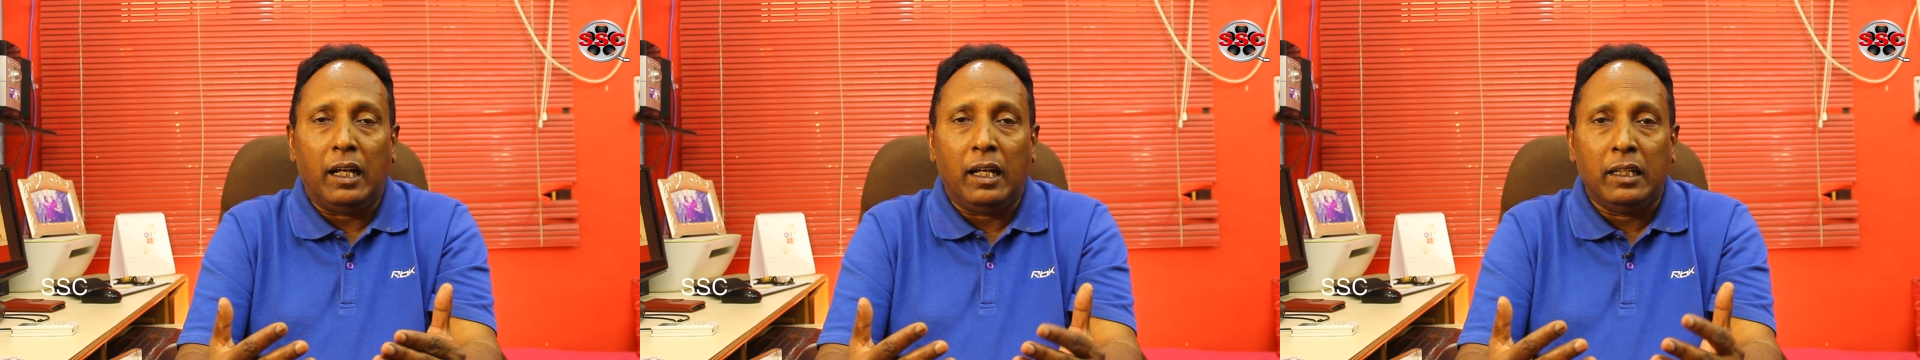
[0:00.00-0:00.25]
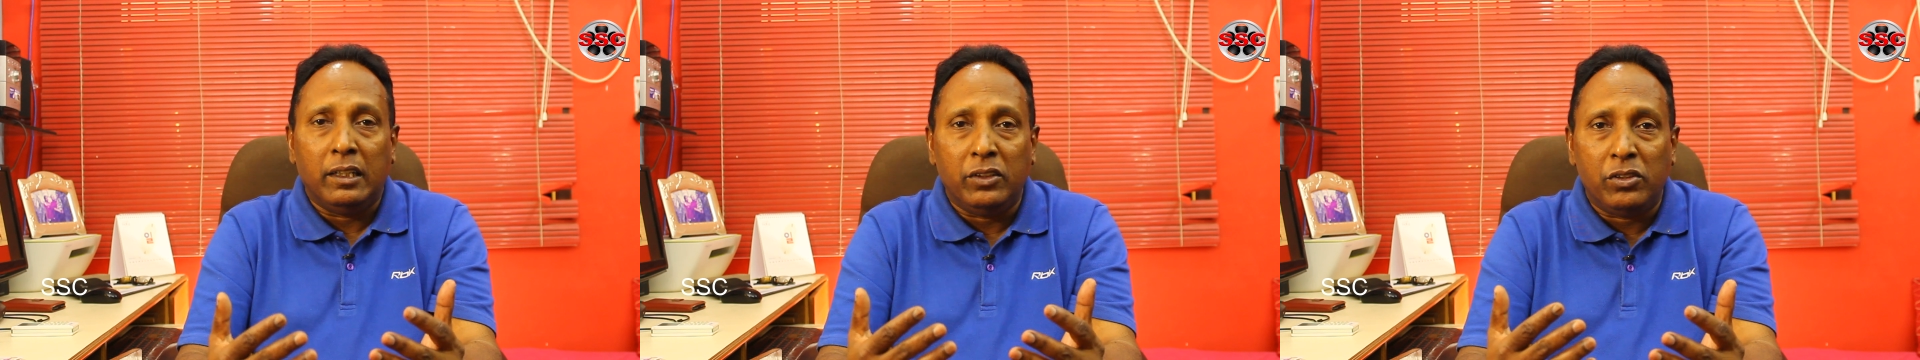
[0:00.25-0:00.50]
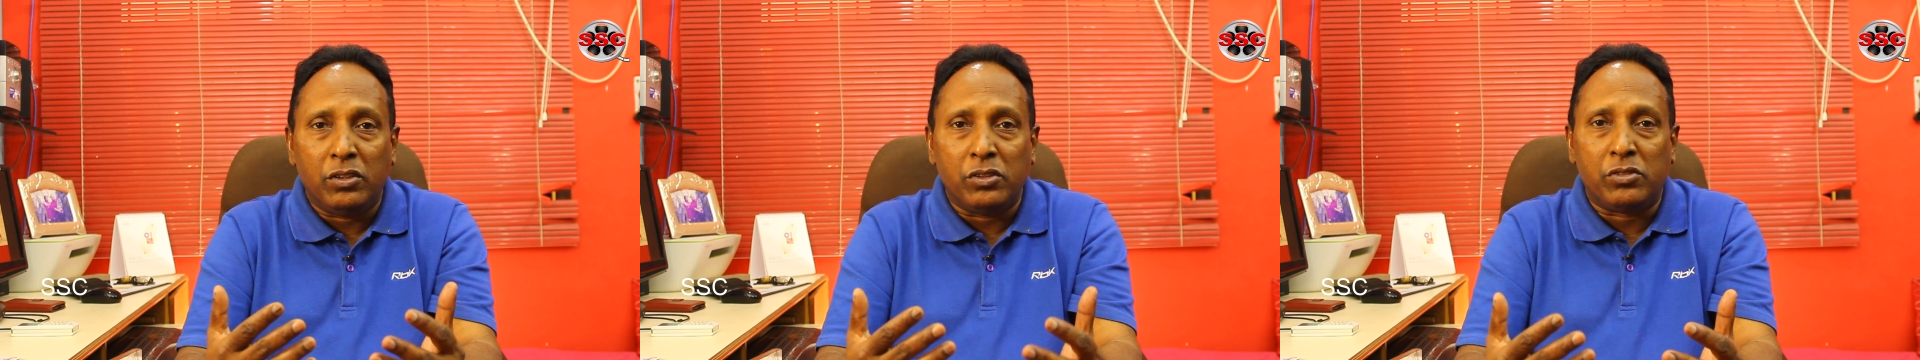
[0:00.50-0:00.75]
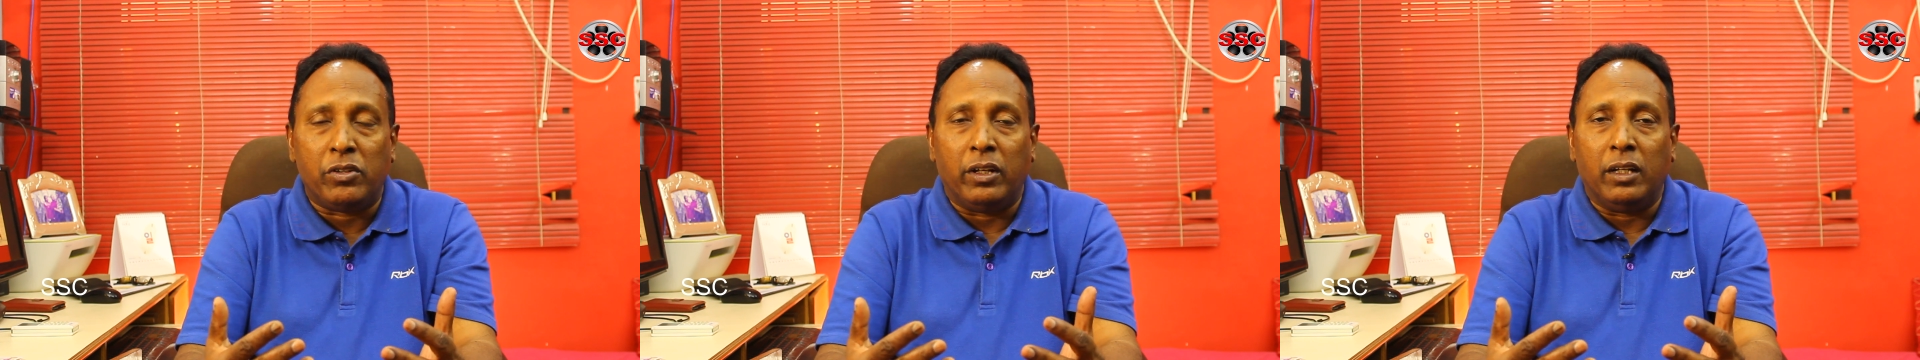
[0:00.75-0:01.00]

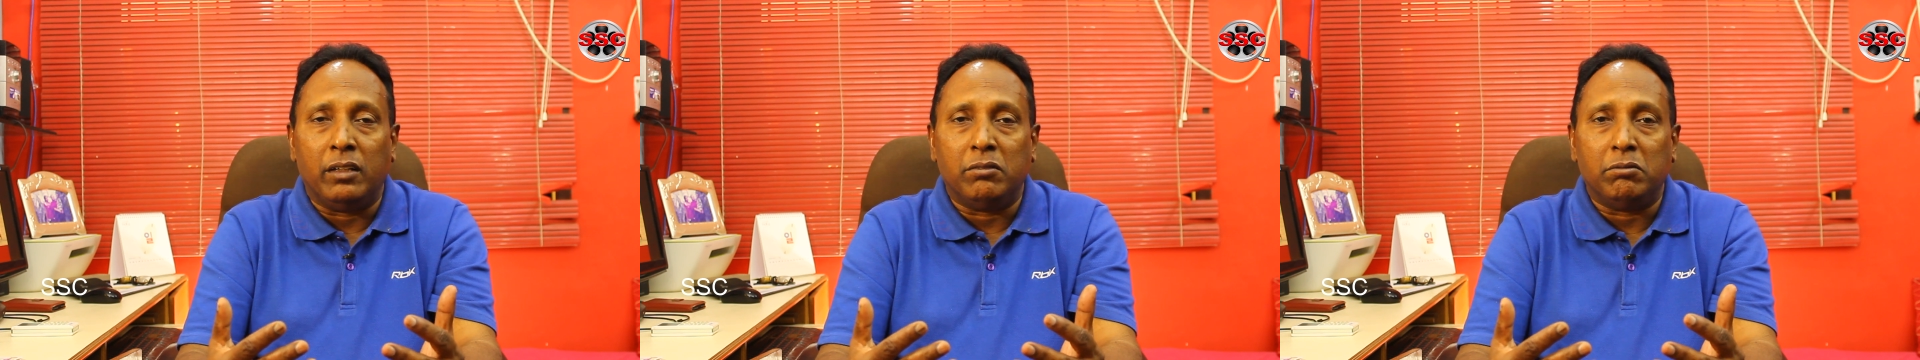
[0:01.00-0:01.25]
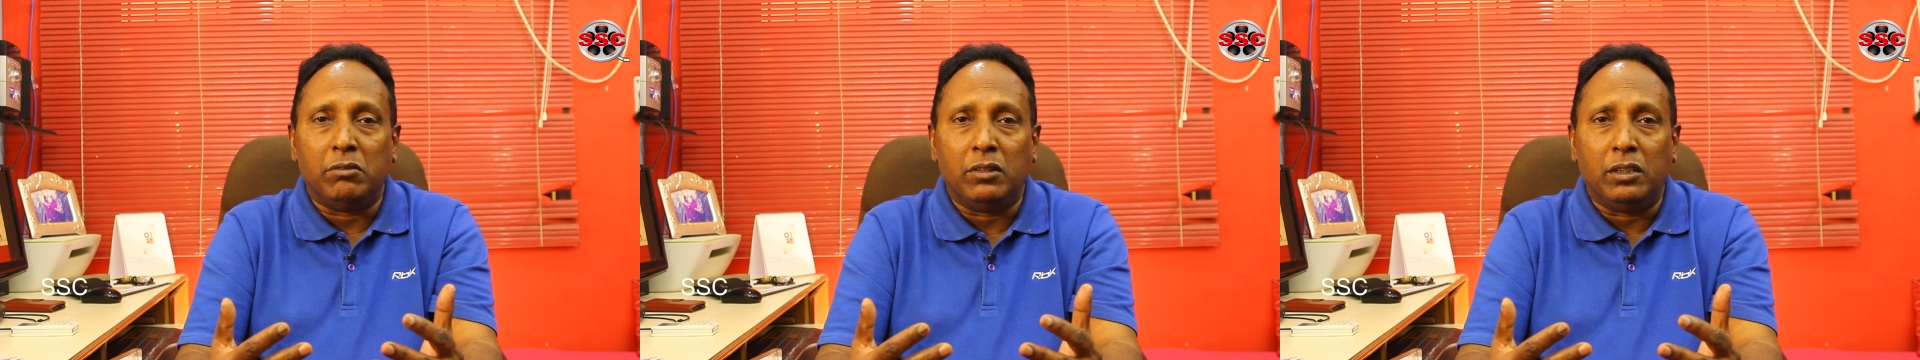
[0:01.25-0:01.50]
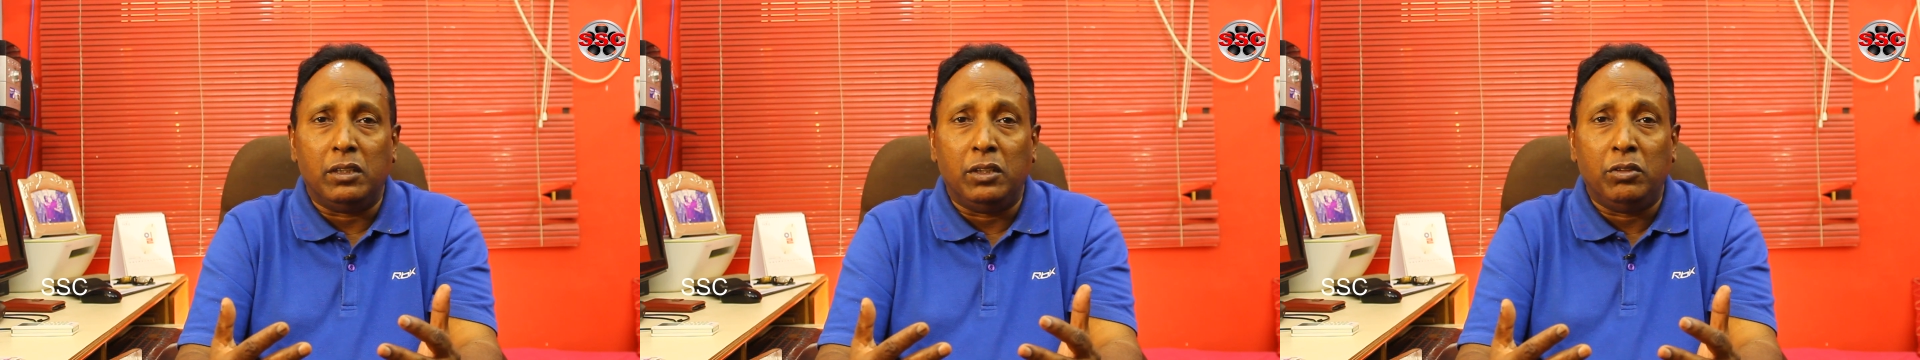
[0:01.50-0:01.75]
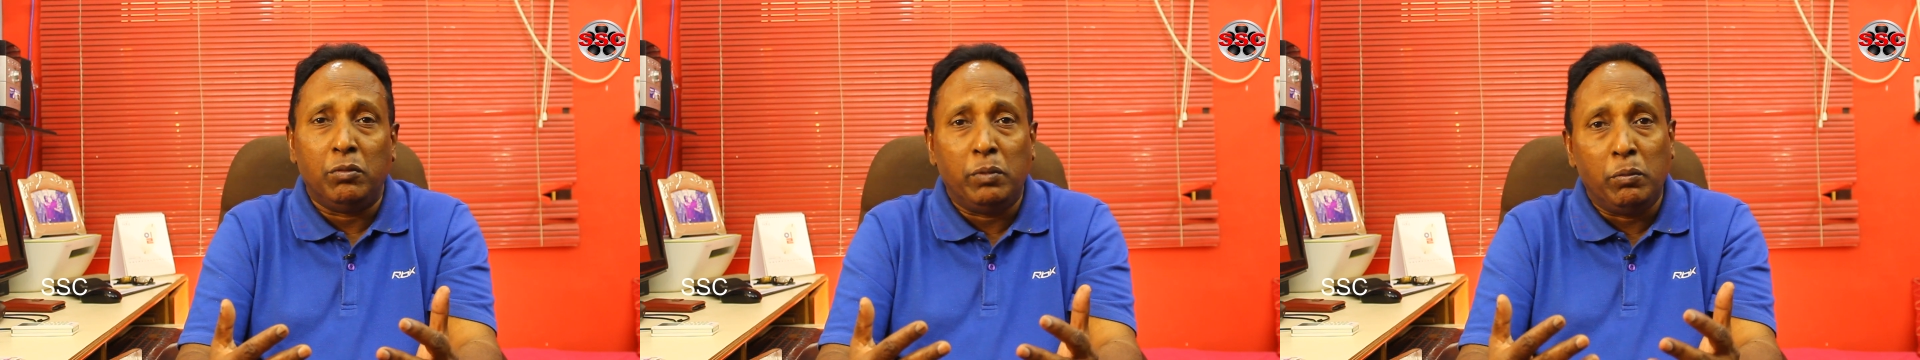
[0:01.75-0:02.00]
uninteresting.
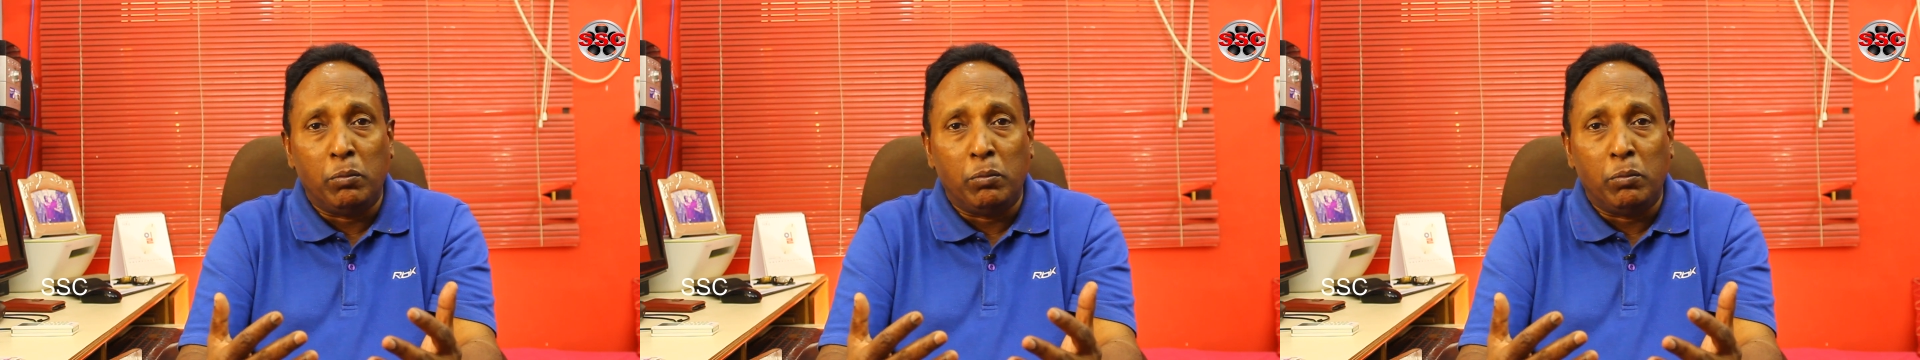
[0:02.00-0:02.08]
It would be